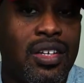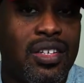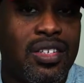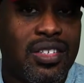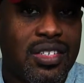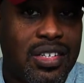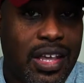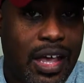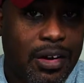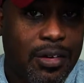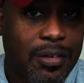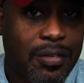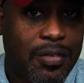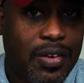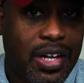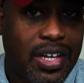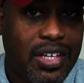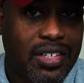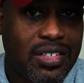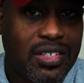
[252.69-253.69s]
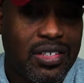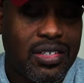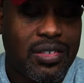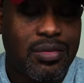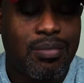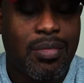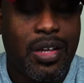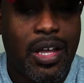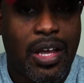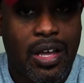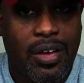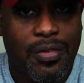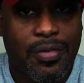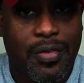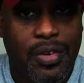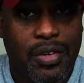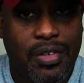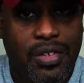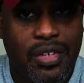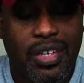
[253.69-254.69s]
Sacrifice,
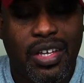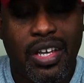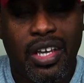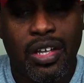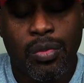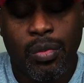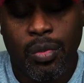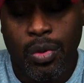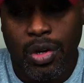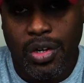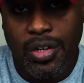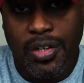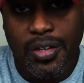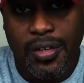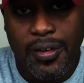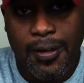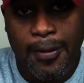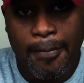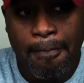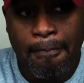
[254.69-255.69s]
effort, and work.